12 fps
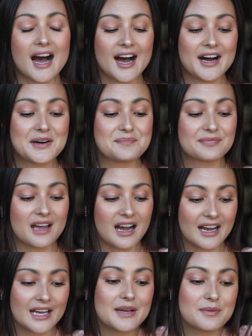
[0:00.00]

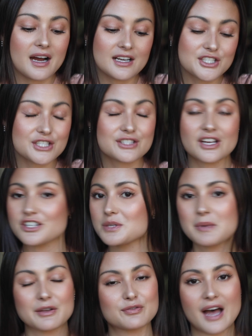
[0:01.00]
I'm just such a
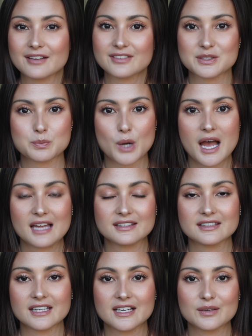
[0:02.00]
big fan of this
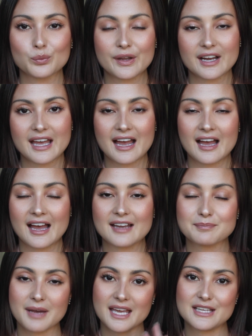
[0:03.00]
brand that when I
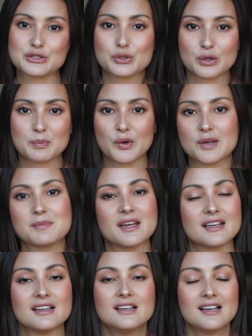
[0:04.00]
had my in-store
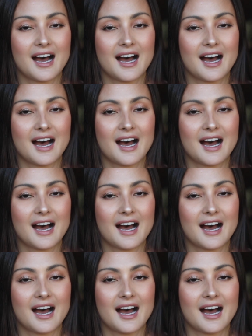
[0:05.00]
appointment,